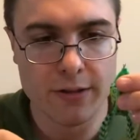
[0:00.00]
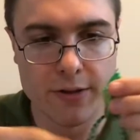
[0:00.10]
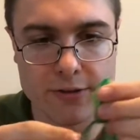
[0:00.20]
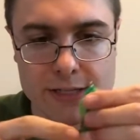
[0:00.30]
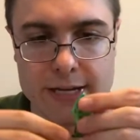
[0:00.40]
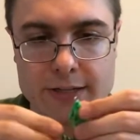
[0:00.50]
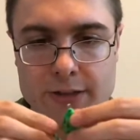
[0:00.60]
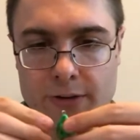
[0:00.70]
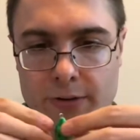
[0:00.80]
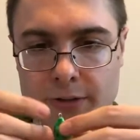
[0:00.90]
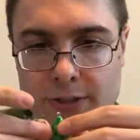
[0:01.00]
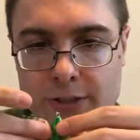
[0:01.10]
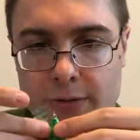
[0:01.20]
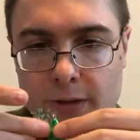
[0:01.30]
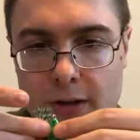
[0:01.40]
those legs don't look
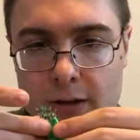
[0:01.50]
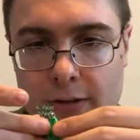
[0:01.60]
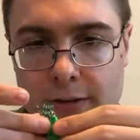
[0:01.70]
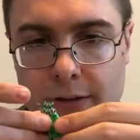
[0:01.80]
too long.